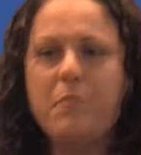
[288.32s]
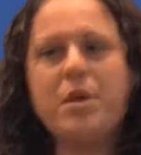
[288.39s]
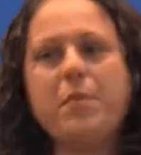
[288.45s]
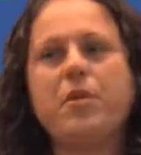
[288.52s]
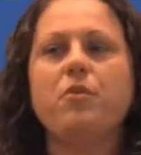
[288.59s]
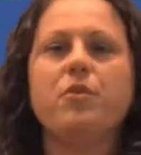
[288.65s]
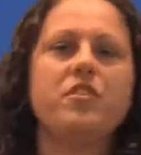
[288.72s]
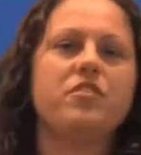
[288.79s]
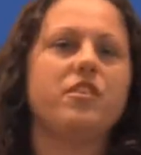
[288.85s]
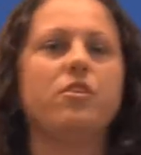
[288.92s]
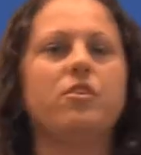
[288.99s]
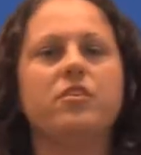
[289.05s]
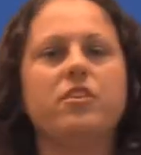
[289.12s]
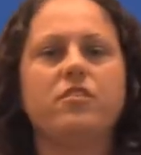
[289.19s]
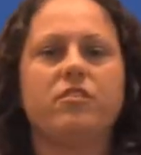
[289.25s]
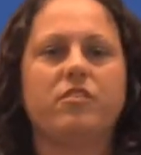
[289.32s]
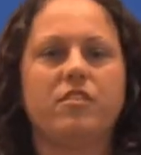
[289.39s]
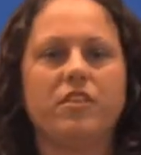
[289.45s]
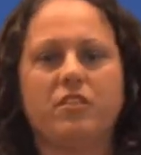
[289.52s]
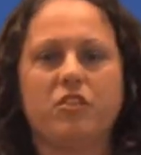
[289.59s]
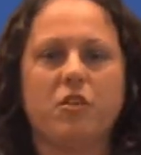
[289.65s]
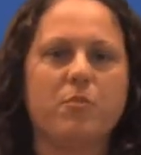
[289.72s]
people always see all these,
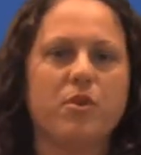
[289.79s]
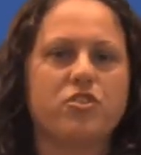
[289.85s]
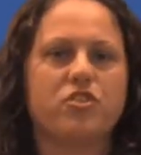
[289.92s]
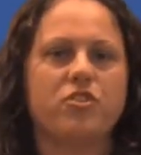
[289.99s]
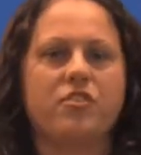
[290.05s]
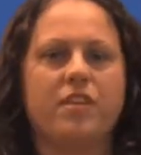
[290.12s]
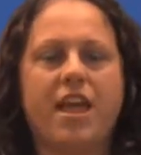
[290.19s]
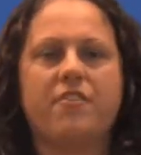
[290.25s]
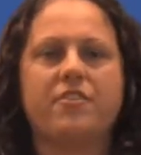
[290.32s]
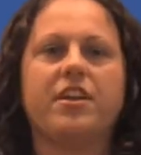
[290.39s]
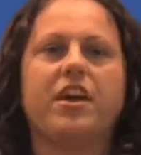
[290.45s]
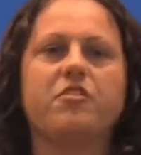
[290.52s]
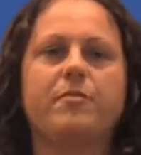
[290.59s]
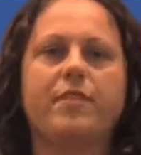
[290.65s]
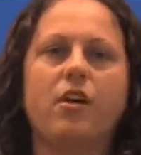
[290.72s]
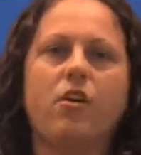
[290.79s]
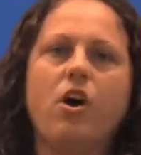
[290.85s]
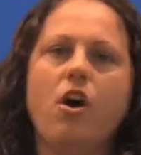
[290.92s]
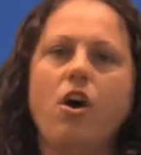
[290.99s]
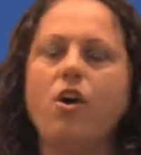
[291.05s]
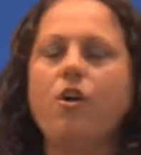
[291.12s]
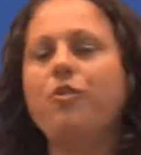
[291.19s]
these commercials and advertisements how,
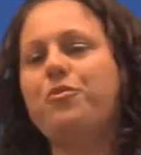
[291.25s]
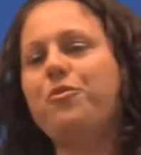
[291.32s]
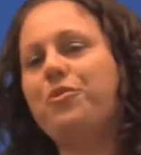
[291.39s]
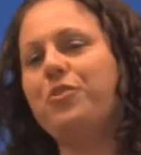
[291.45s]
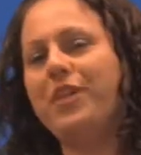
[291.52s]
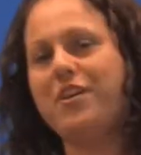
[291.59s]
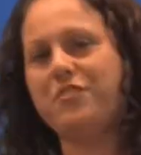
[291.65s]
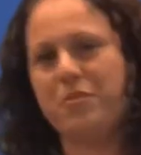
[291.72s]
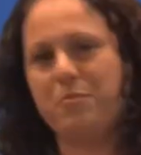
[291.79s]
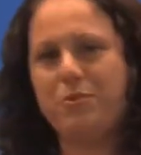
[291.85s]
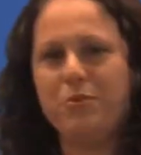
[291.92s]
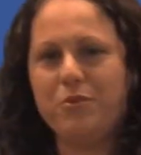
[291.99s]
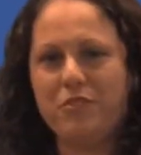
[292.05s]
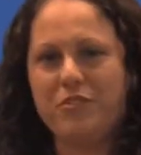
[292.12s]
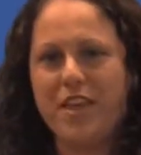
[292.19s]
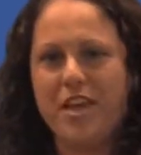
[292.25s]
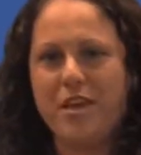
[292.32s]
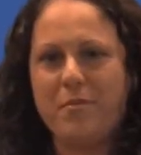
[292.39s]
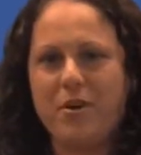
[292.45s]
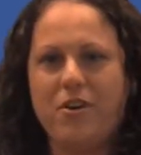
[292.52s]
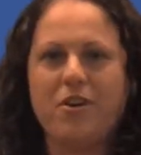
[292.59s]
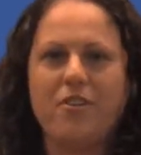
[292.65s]
oh, Google has the pool
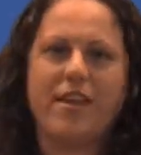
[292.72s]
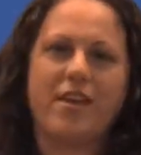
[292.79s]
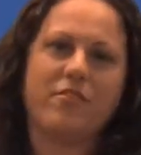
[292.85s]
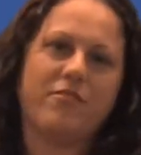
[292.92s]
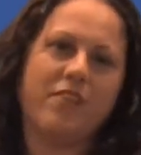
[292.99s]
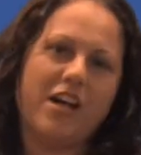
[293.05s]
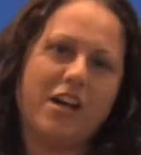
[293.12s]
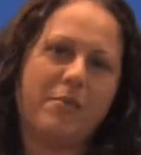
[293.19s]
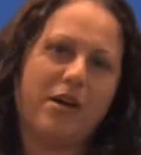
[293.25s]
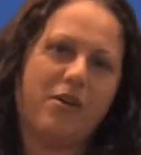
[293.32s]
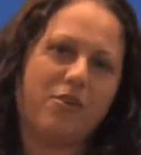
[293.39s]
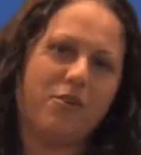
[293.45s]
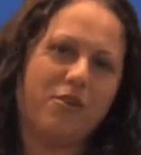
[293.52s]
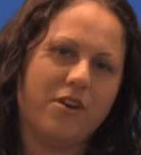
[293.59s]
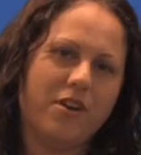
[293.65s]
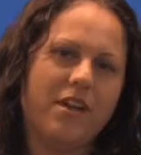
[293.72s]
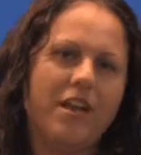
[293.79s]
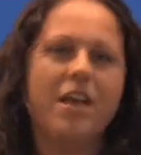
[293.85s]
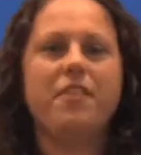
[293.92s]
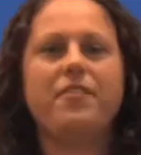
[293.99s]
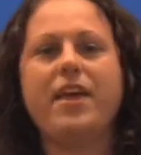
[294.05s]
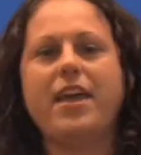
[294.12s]
table, they have the volleyball
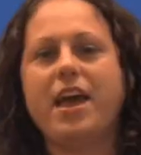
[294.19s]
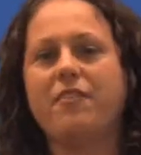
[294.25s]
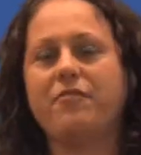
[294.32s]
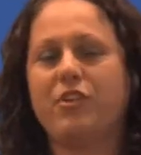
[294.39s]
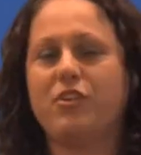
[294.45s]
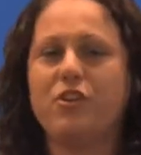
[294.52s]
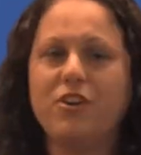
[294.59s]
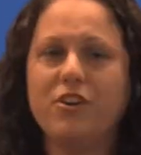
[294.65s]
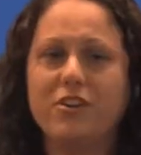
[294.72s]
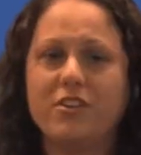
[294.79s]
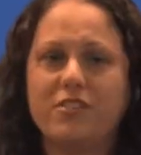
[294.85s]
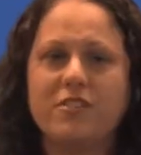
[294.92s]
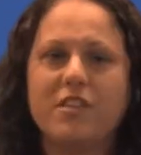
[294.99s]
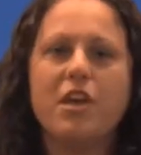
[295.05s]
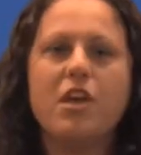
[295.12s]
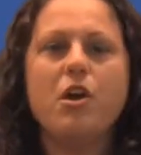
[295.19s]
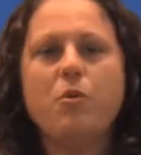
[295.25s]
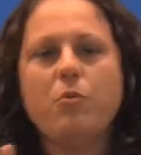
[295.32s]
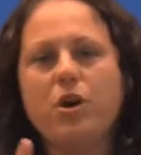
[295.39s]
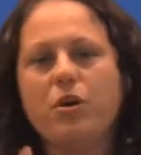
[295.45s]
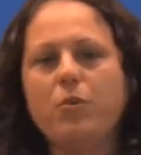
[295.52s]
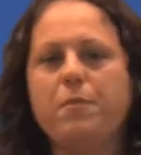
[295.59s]
court, they have the cooks.
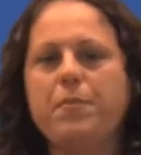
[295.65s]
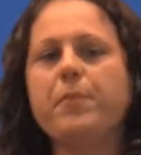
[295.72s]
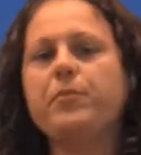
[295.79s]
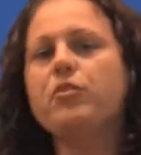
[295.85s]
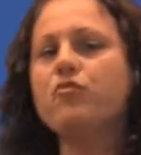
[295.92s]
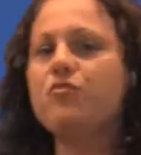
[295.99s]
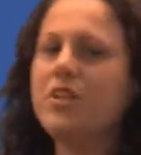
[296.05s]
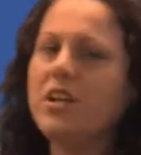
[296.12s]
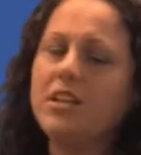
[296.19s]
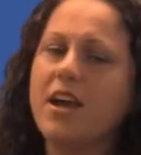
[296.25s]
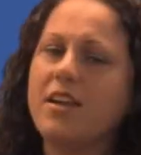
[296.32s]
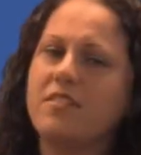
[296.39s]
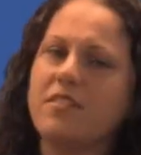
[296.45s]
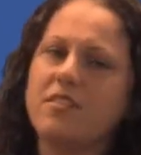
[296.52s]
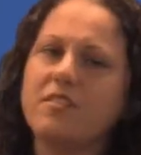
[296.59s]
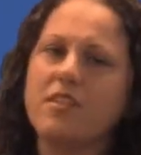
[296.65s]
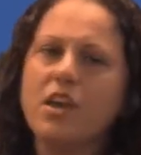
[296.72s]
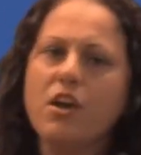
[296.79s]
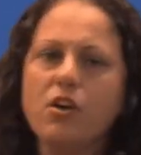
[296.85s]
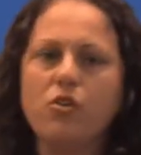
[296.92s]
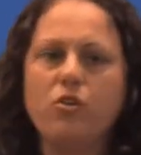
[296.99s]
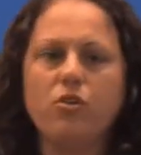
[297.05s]
Well, what people don't realize is
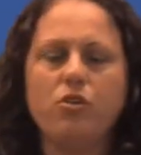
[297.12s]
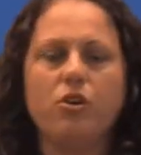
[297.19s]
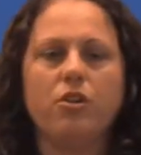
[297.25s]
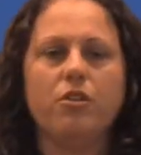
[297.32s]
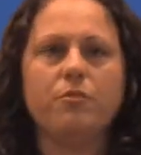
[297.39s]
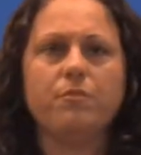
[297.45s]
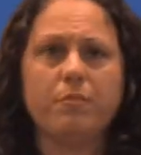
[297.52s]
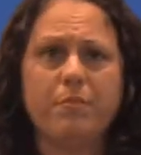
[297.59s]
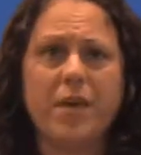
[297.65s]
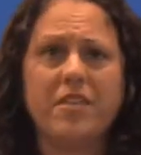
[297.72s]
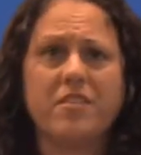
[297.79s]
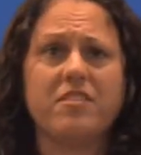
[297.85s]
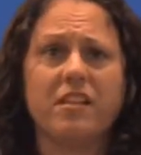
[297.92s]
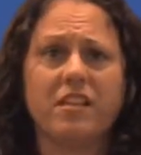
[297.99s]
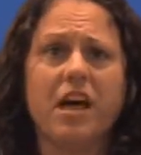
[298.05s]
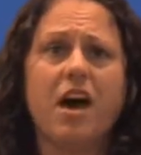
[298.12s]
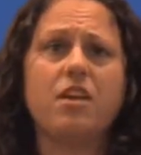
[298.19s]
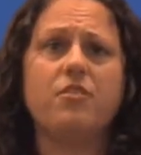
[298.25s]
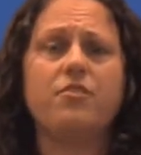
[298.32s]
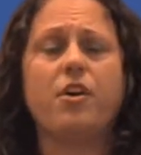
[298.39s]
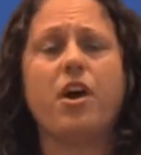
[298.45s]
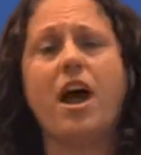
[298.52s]
Google bases a
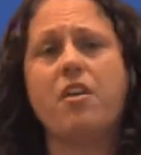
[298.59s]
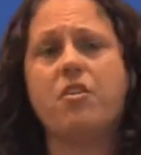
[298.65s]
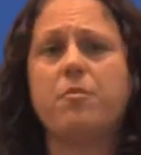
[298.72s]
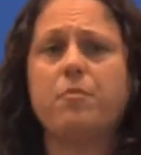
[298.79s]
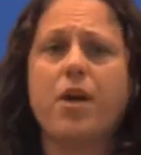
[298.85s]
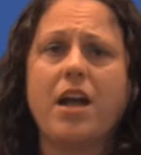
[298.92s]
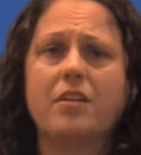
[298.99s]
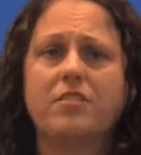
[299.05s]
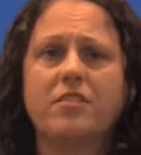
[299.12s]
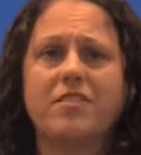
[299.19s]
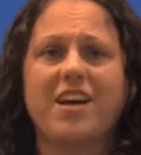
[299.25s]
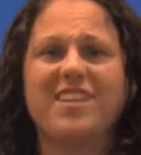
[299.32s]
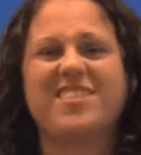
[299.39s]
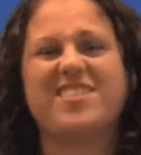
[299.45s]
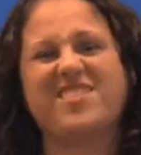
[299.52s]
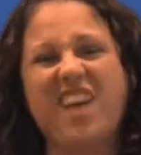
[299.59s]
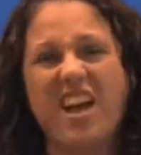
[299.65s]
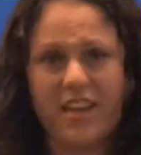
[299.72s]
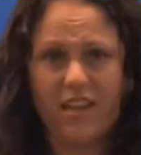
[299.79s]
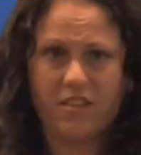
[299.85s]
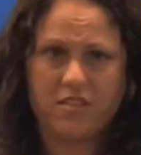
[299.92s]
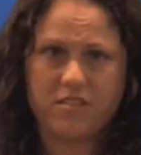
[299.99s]
lot of their hiring practice on
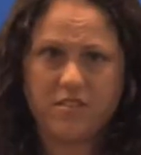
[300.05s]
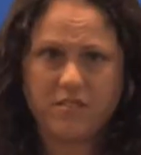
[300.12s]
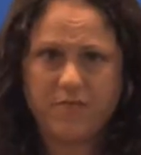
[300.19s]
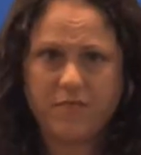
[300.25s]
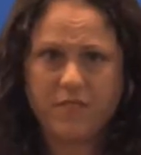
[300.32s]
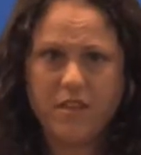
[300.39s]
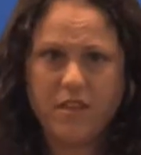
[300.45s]
science.